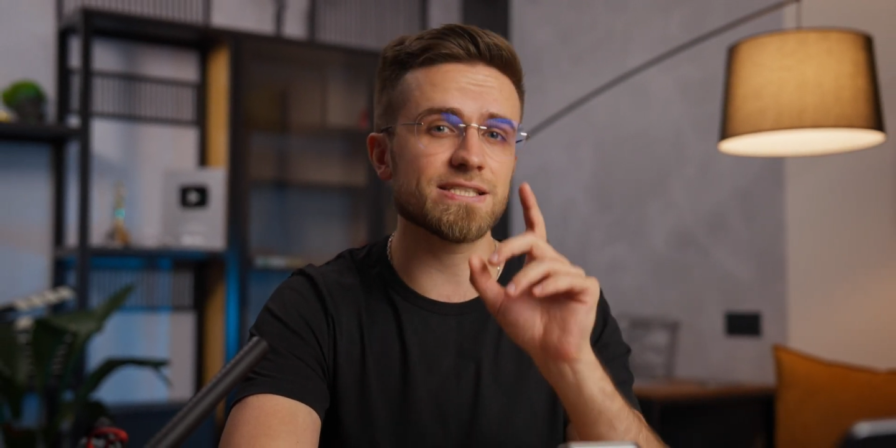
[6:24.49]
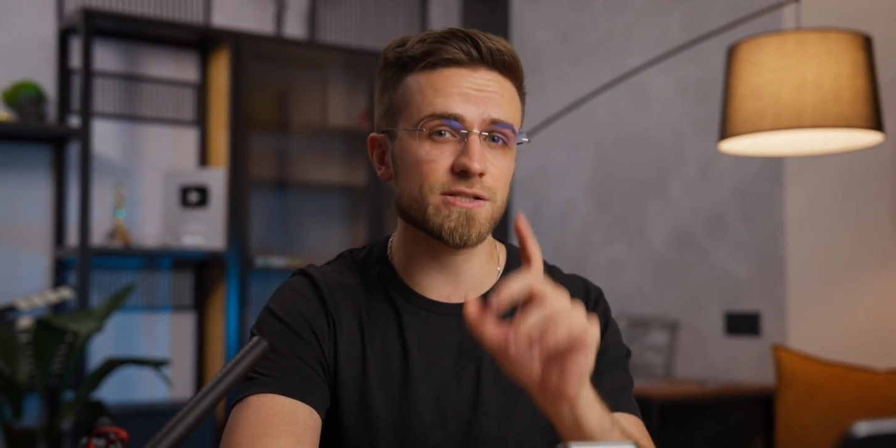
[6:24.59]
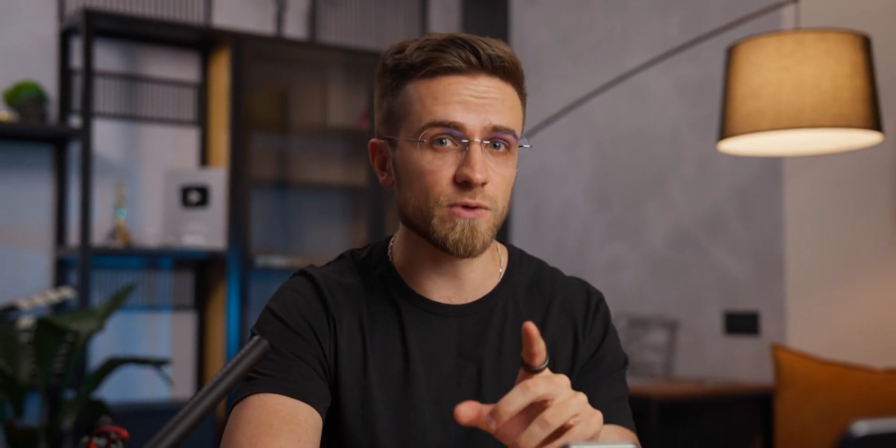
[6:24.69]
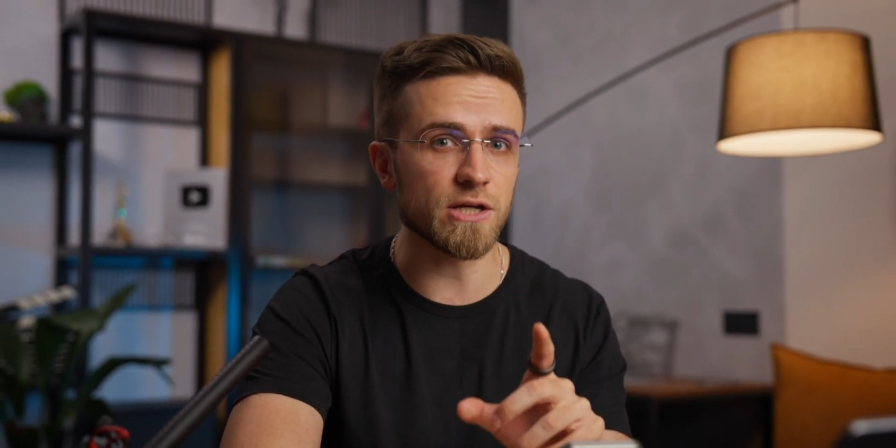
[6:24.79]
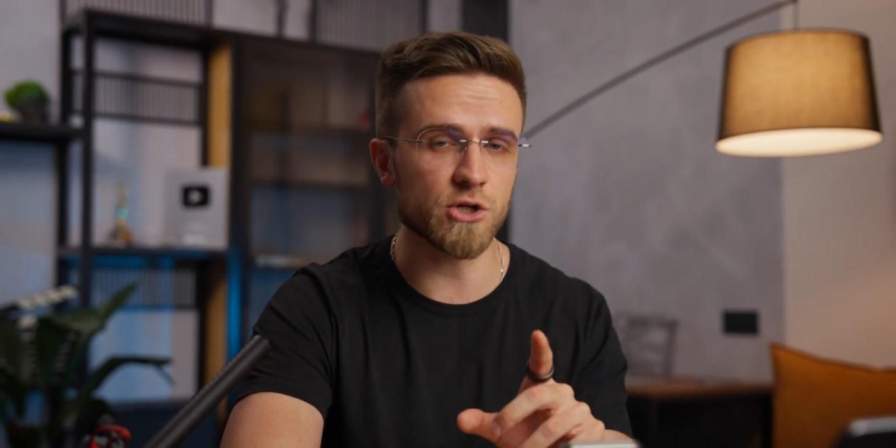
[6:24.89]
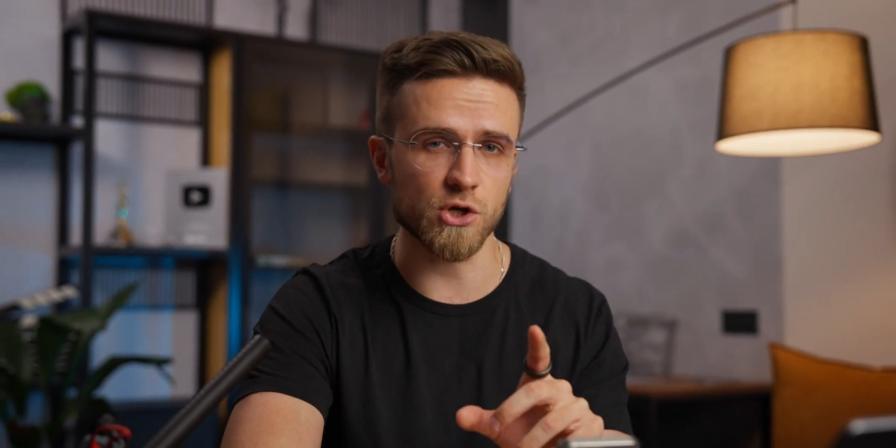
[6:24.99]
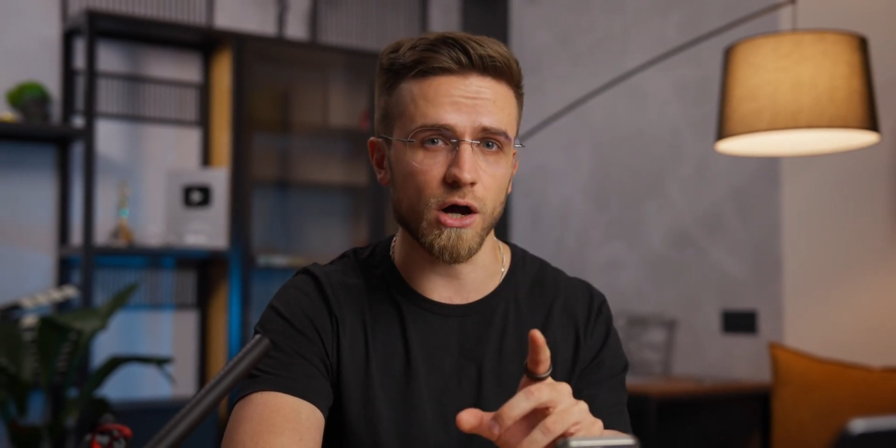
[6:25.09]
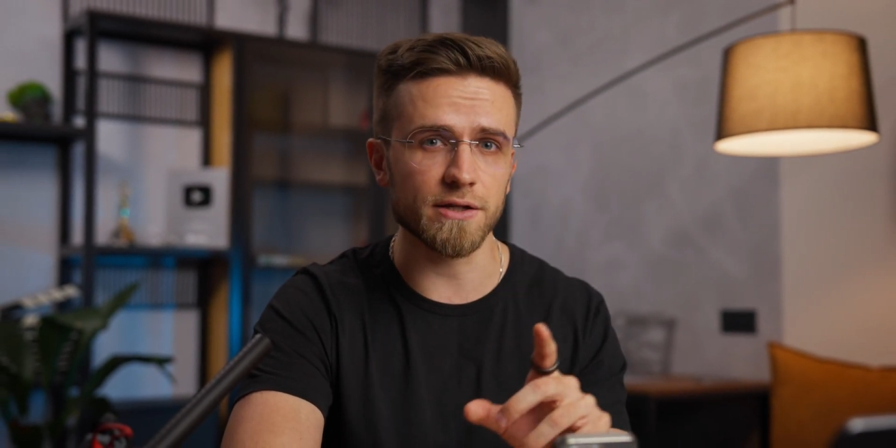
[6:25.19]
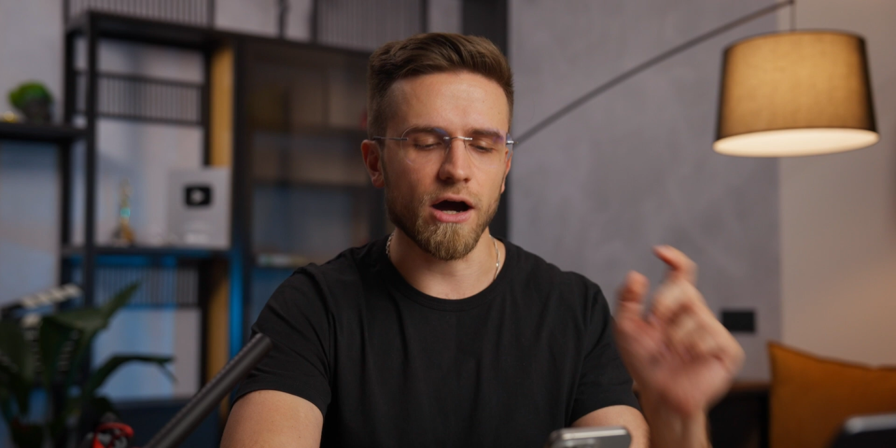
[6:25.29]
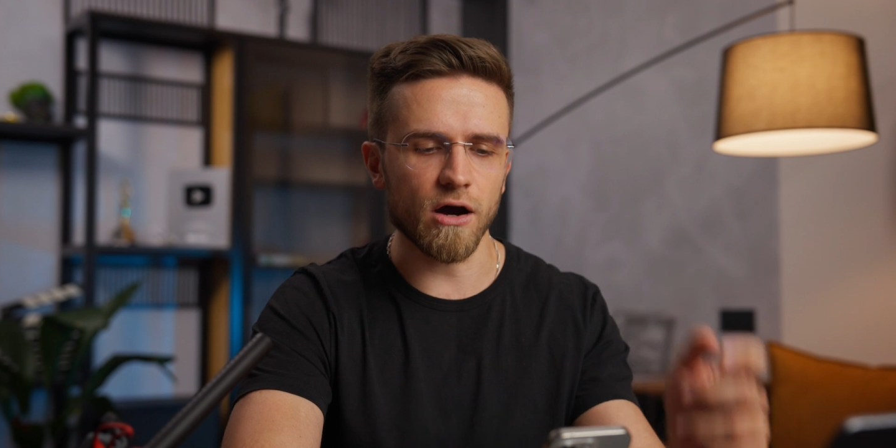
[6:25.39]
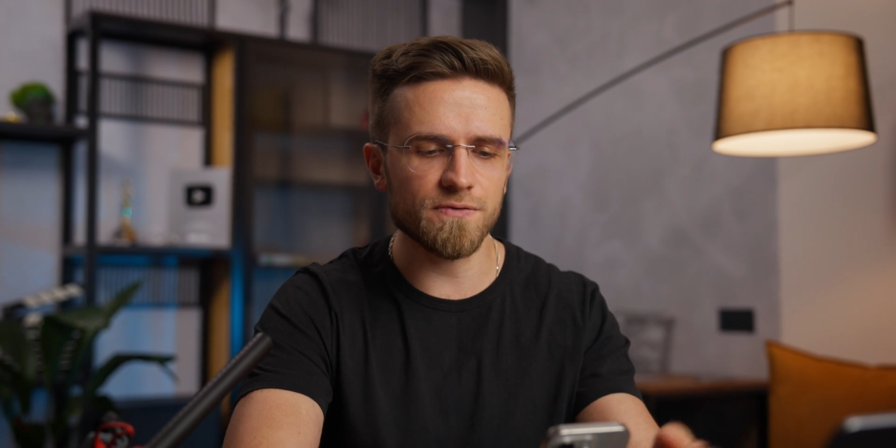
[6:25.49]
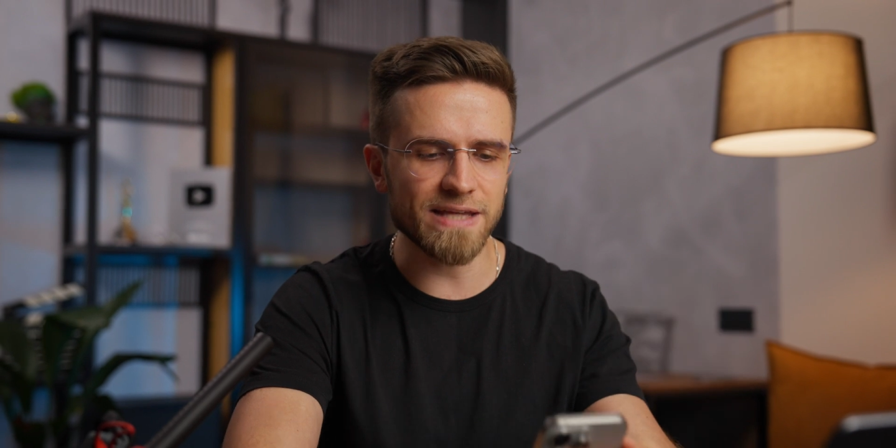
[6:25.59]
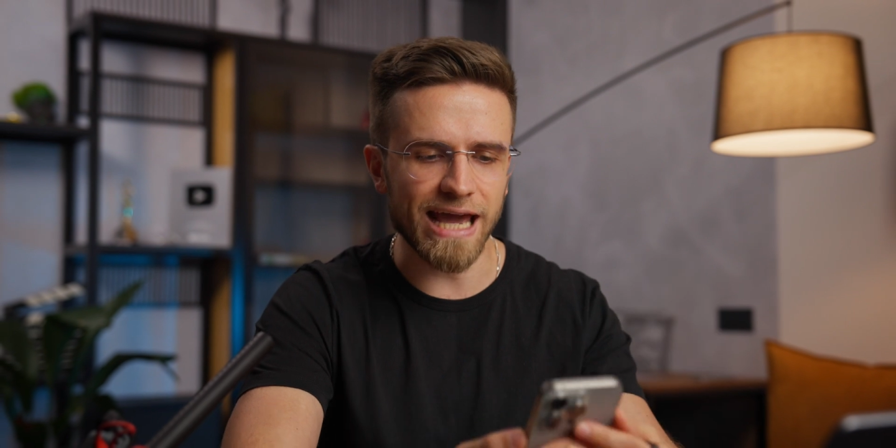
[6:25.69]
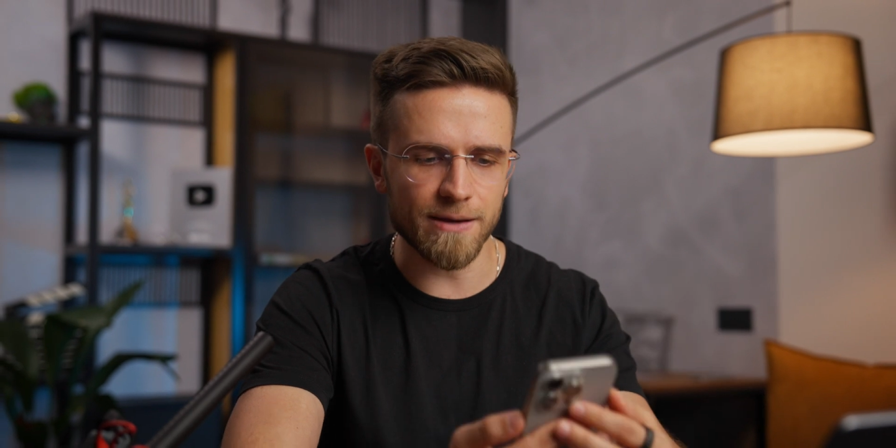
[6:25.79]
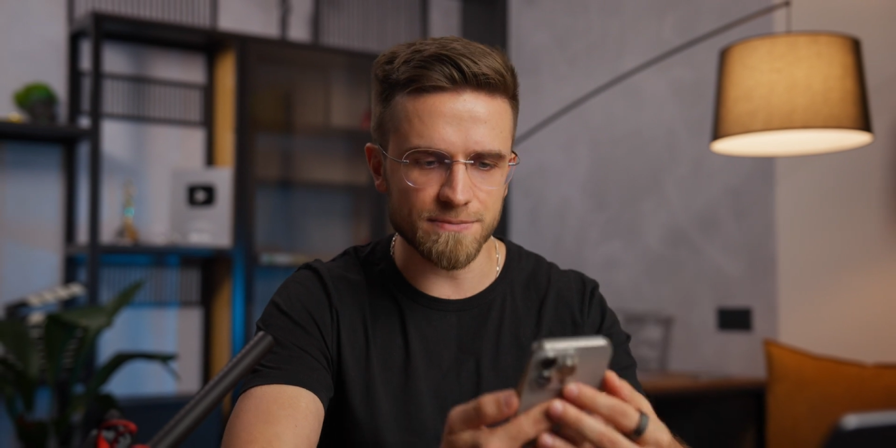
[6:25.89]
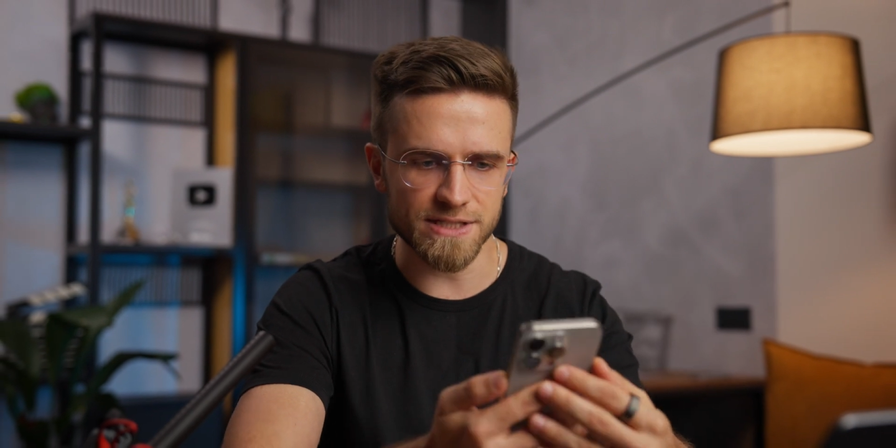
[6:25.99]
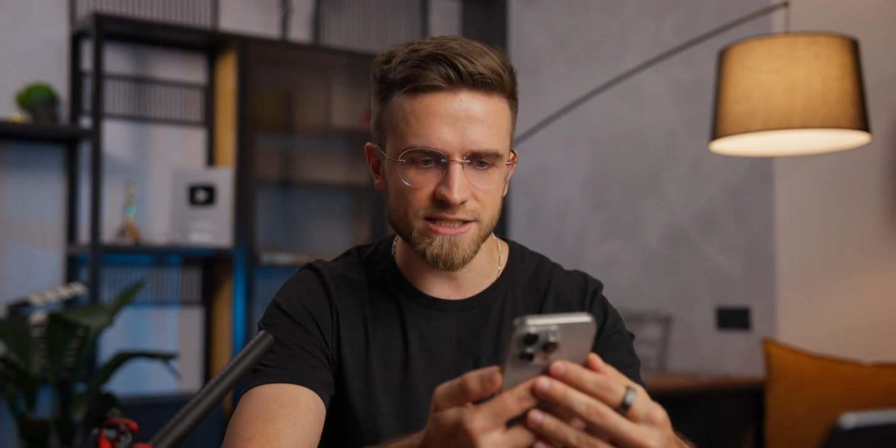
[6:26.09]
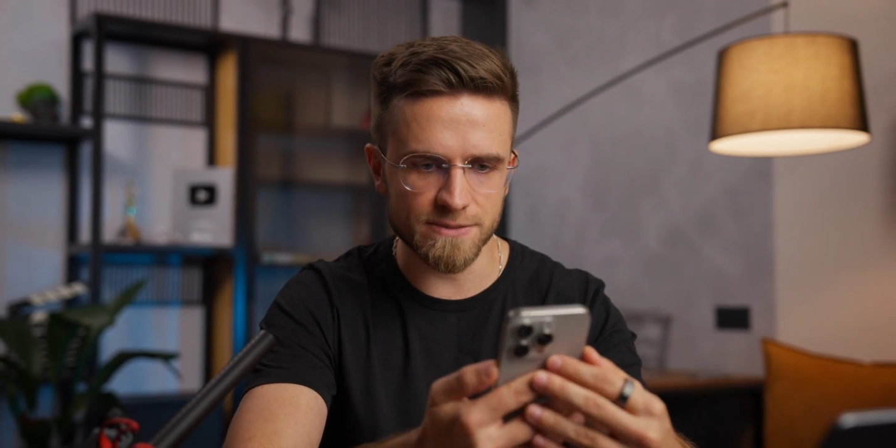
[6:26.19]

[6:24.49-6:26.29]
screenshot of the empty